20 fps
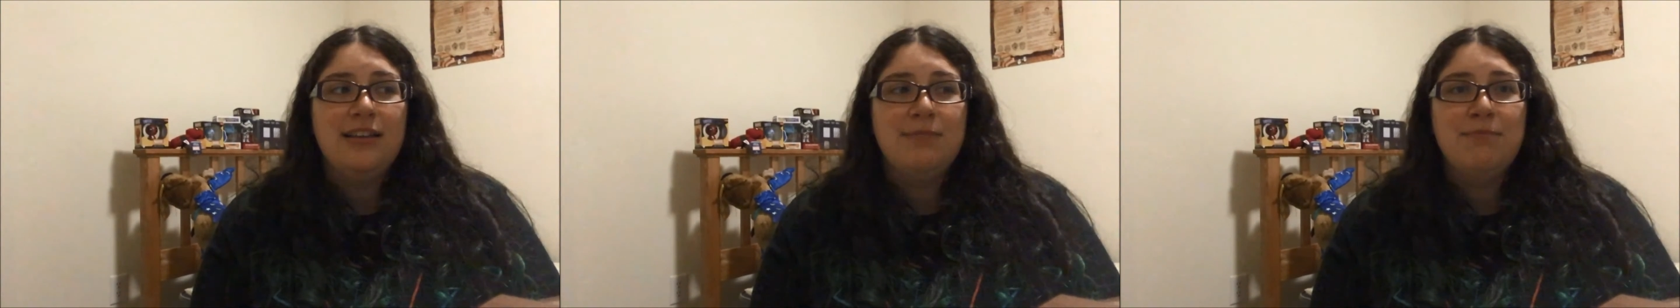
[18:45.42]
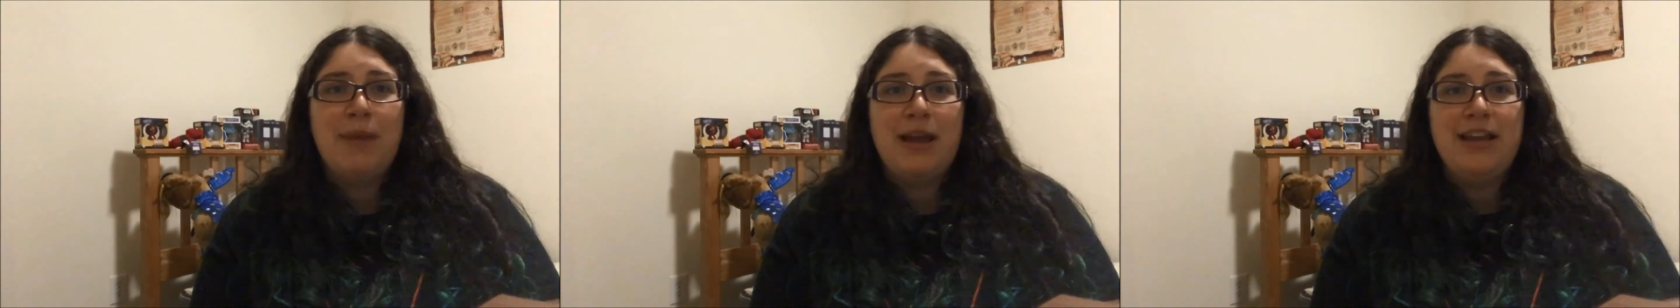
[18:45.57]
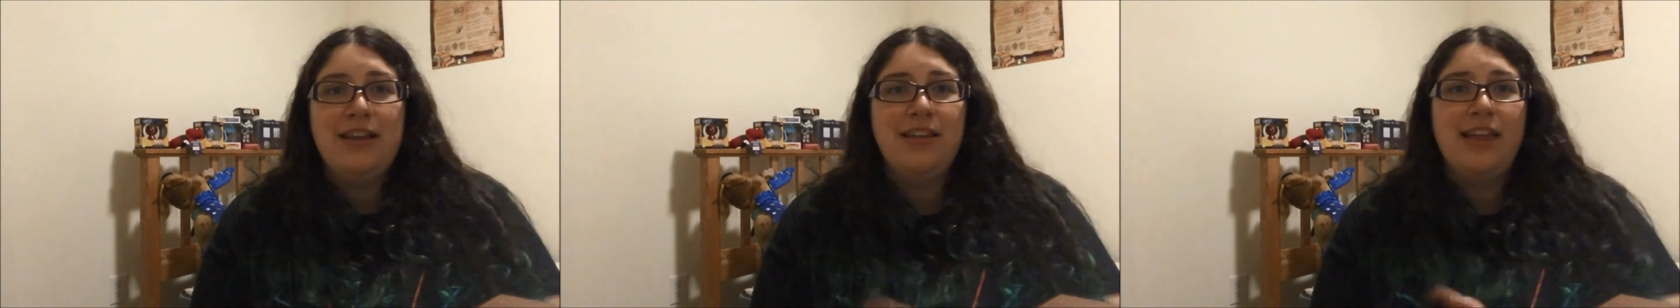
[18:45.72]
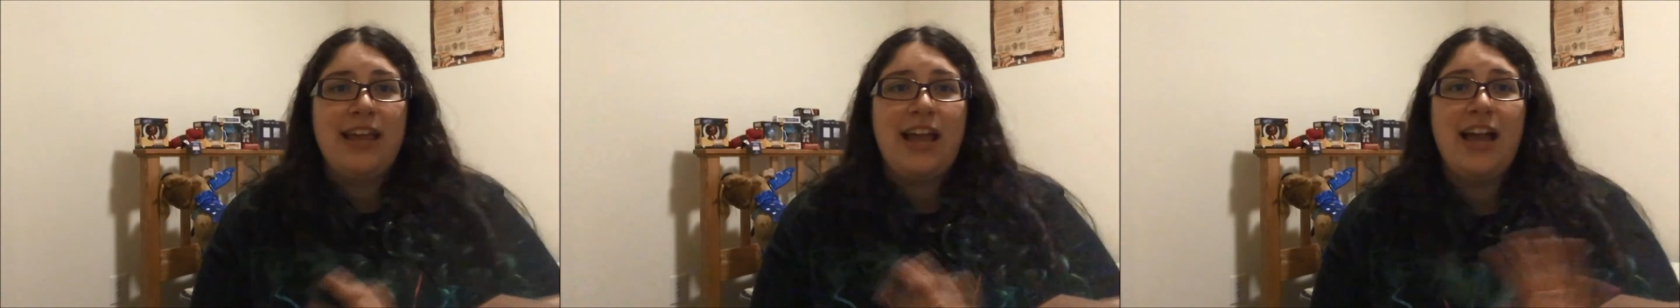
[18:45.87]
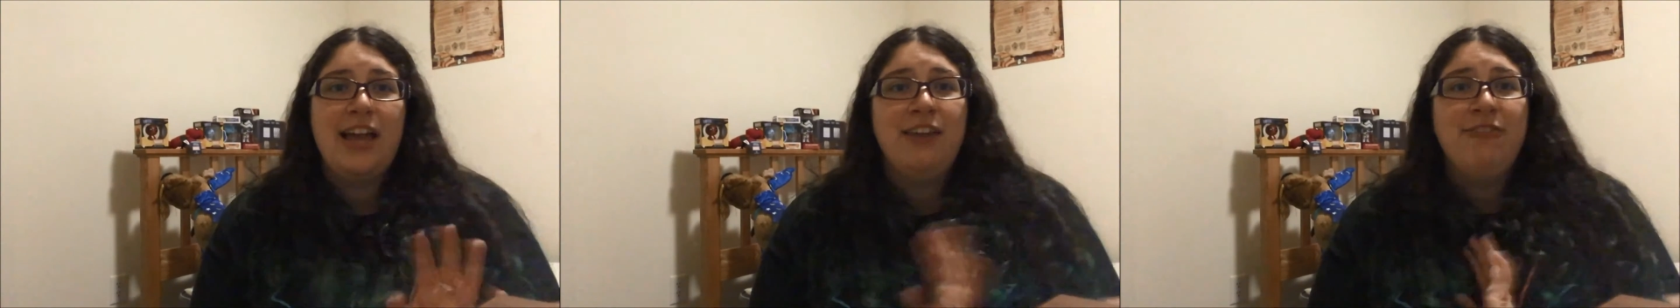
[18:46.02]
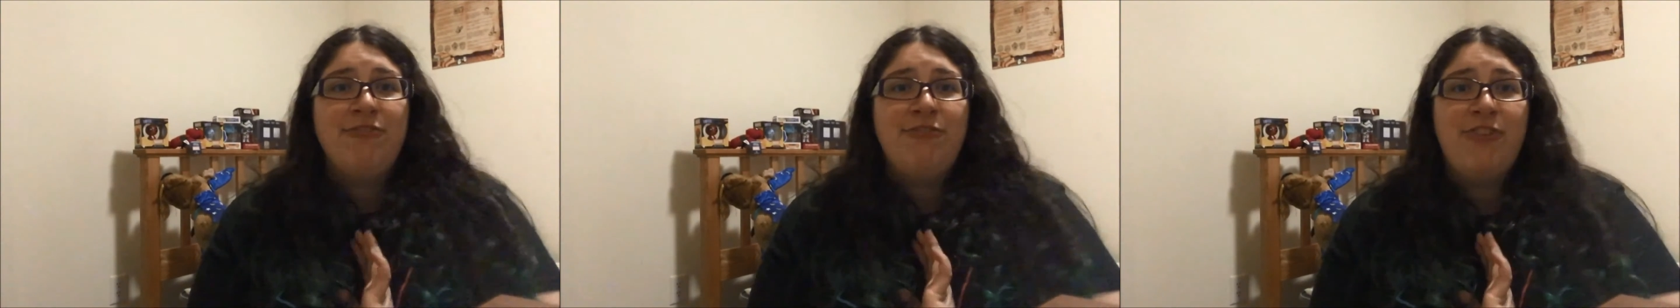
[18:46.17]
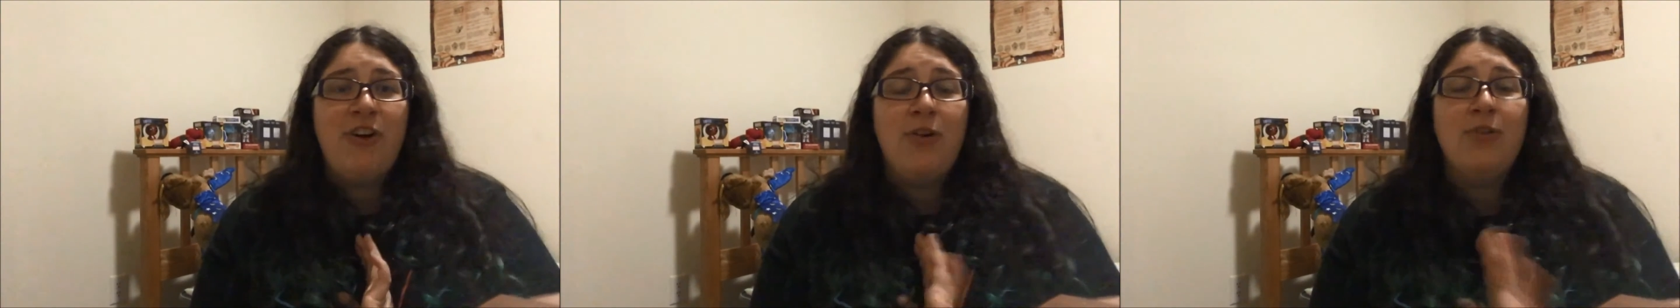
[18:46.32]

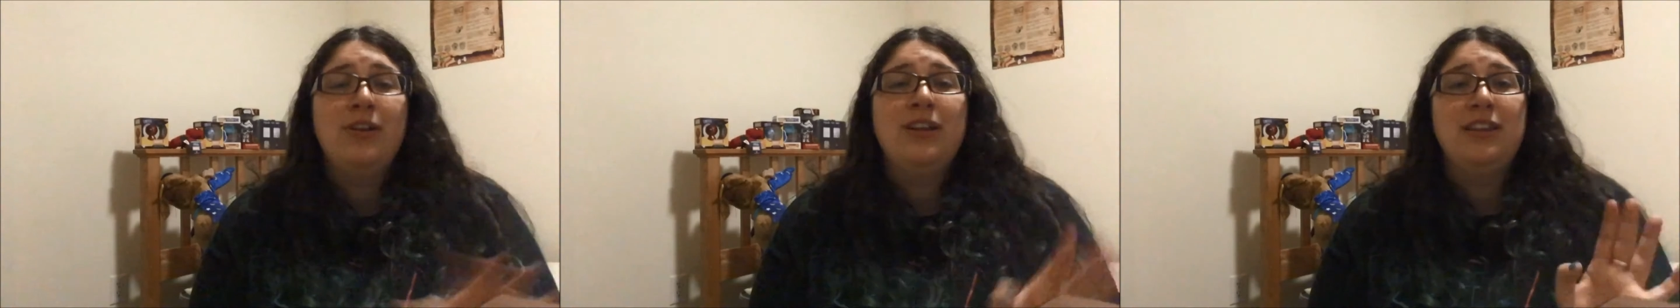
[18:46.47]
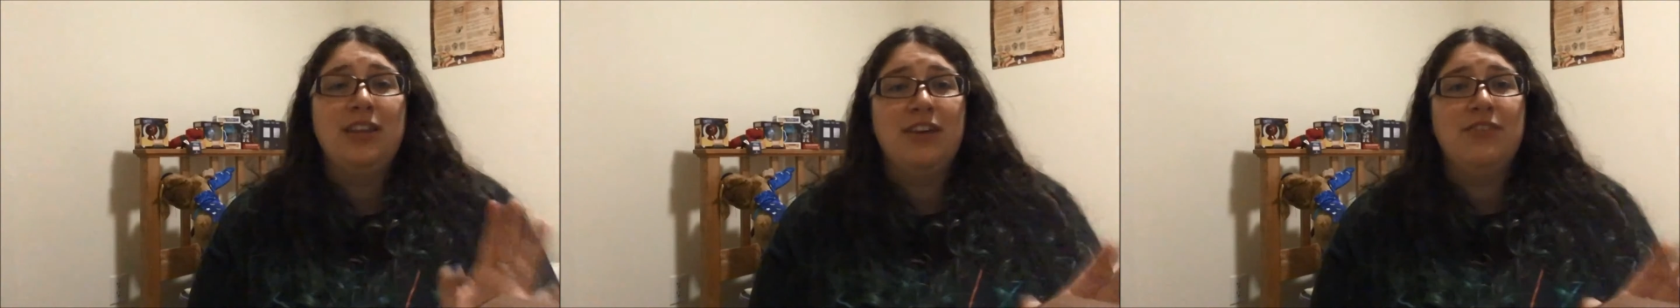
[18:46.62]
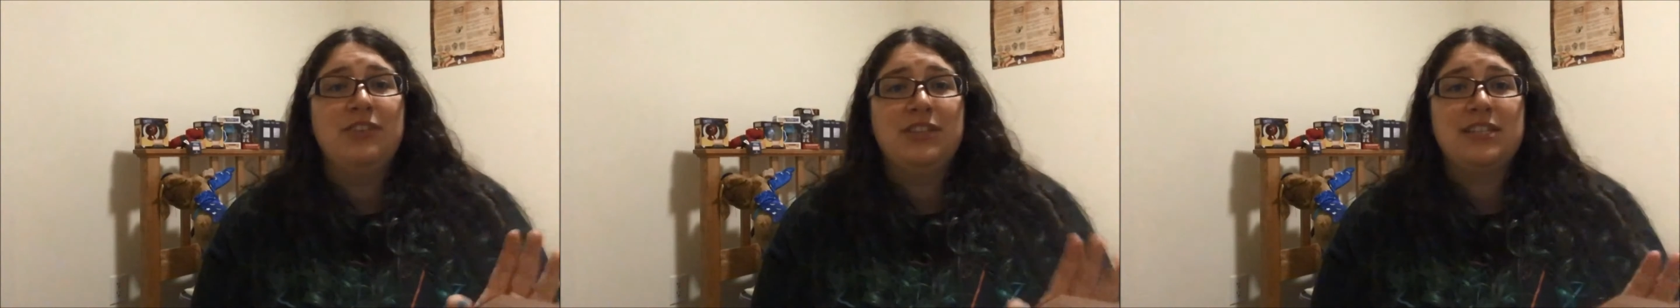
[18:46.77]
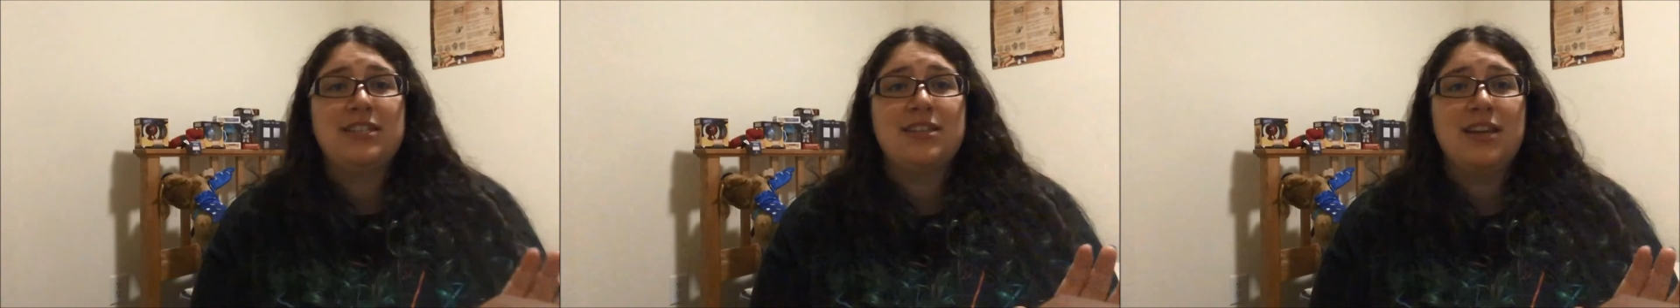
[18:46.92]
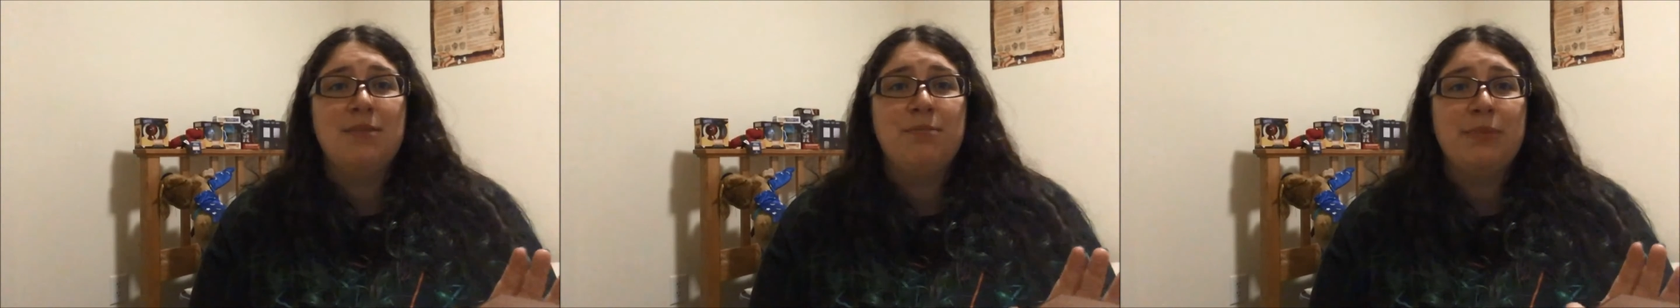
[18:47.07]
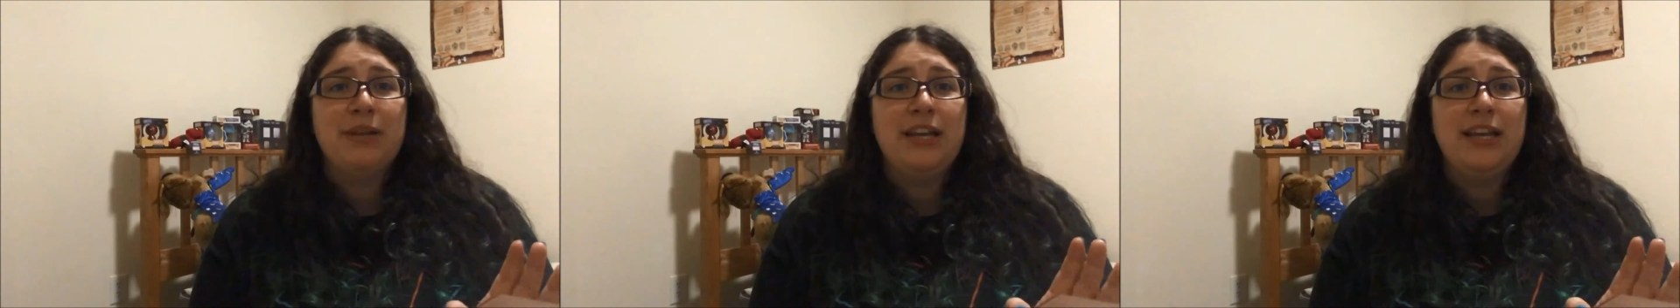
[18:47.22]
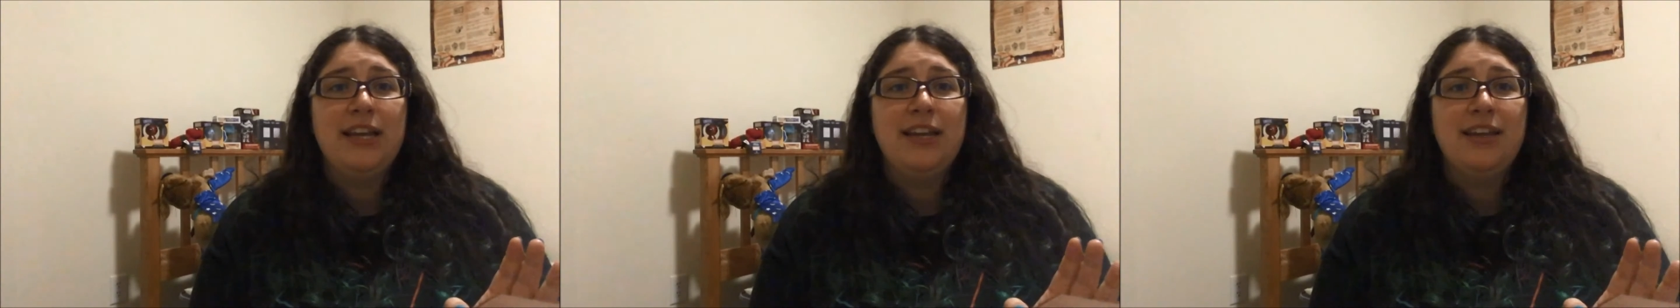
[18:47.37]
had fallen in love with this
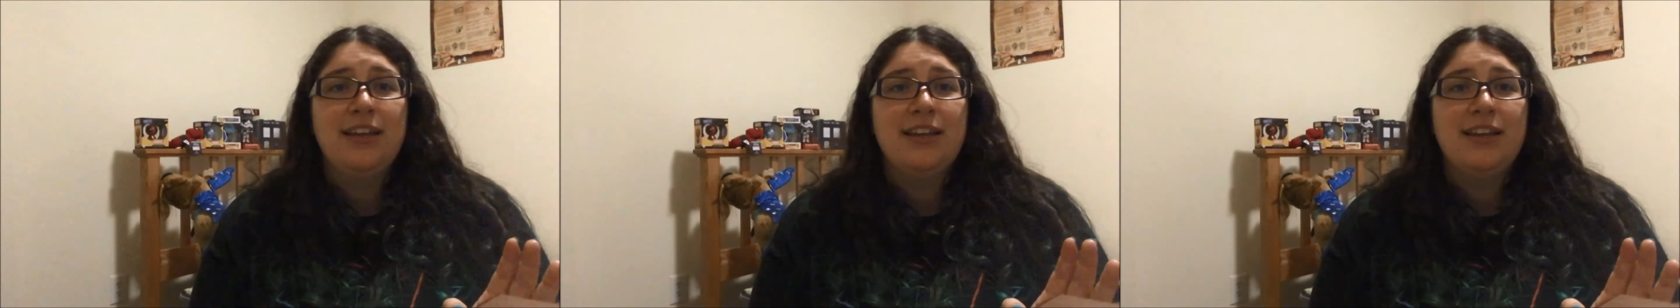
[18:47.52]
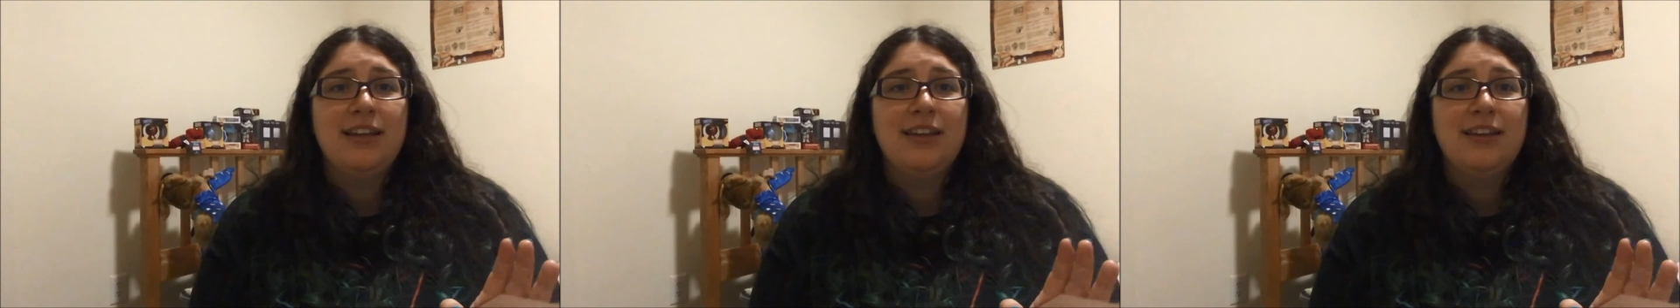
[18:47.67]
company.